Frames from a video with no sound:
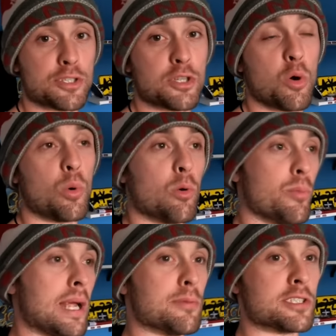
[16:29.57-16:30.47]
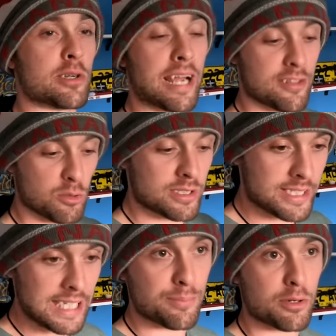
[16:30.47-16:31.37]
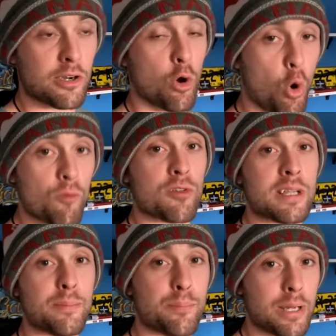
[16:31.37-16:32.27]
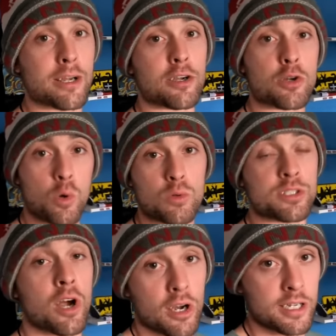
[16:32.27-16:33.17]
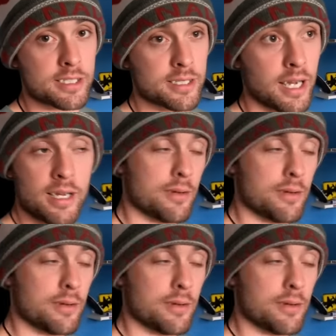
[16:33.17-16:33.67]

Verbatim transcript: So we will be able to get those deeper and hopefully bigger gold targets.